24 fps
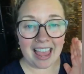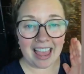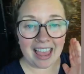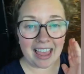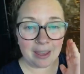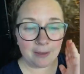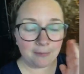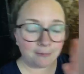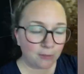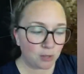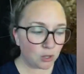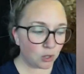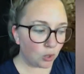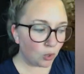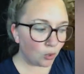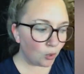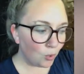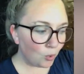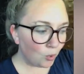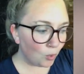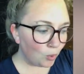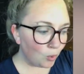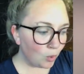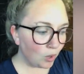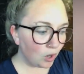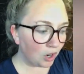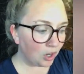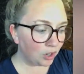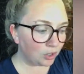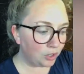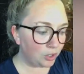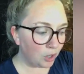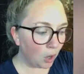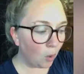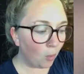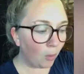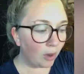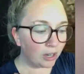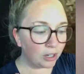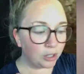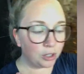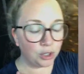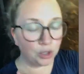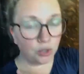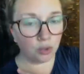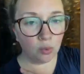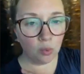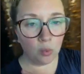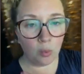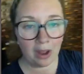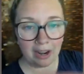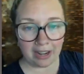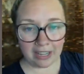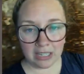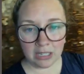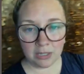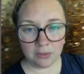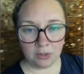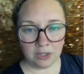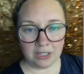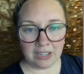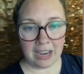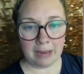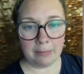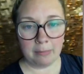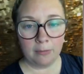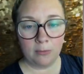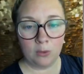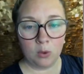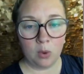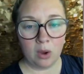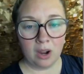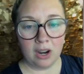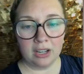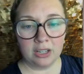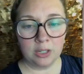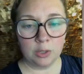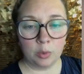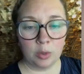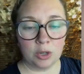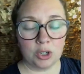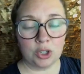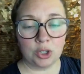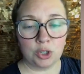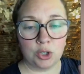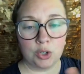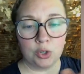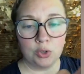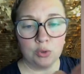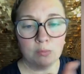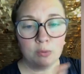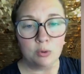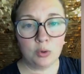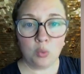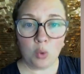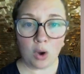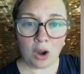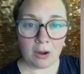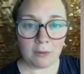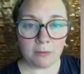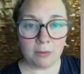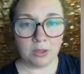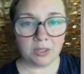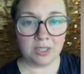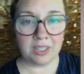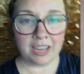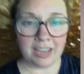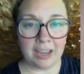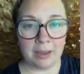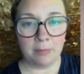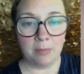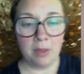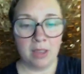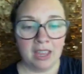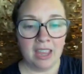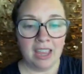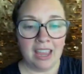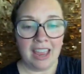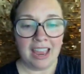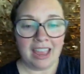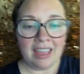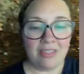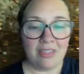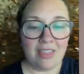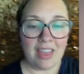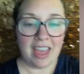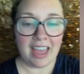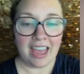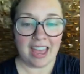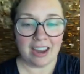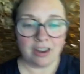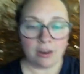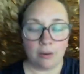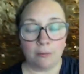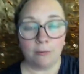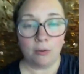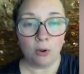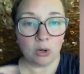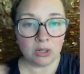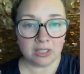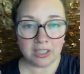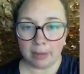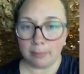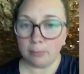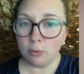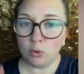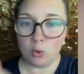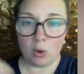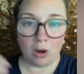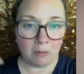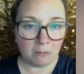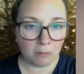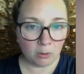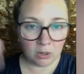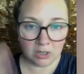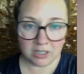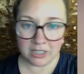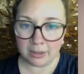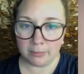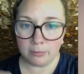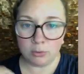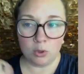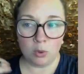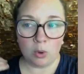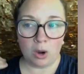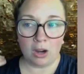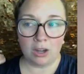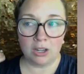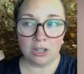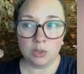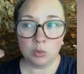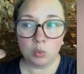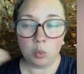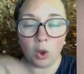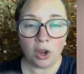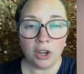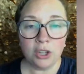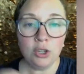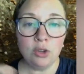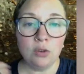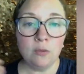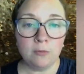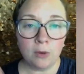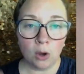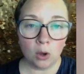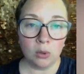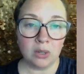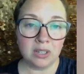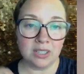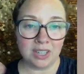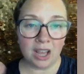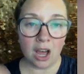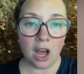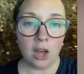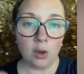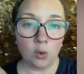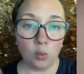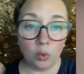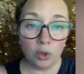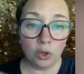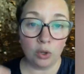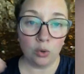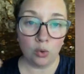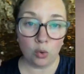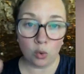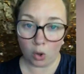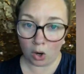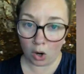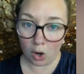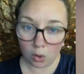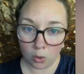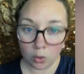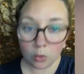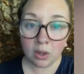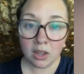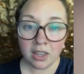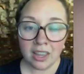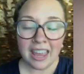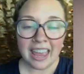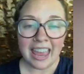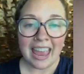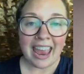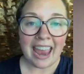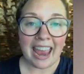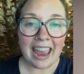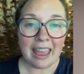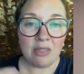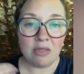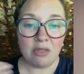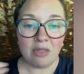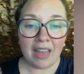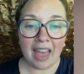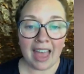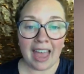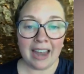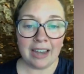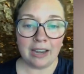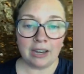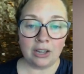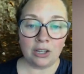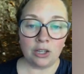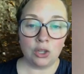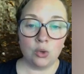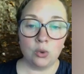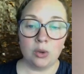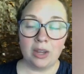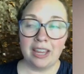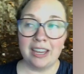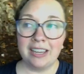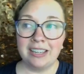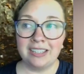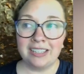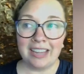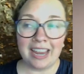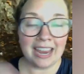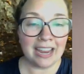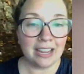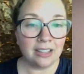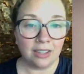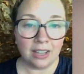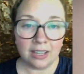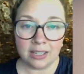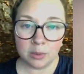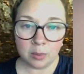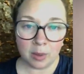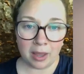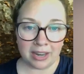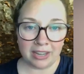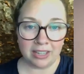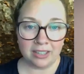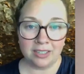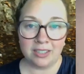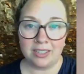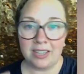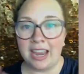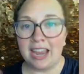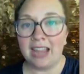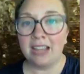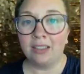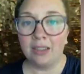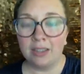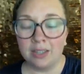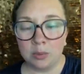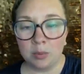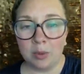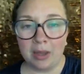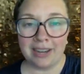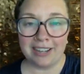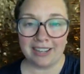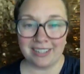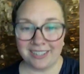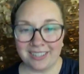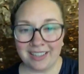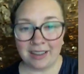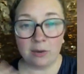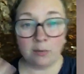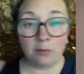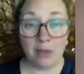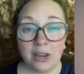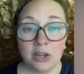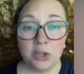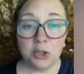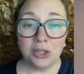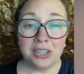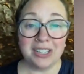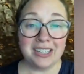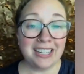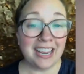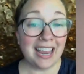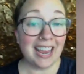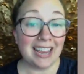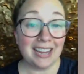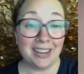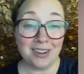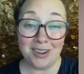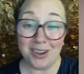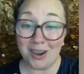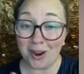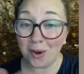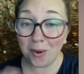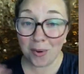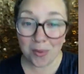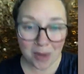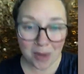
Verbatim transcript: if you don't want to shoot weddings full time, if you want to switch to boudoir full time, then focus on boudoir, focus on boudoir, because what you focus on will grow. And then you can take less weddings, take less weddings, then eventually take no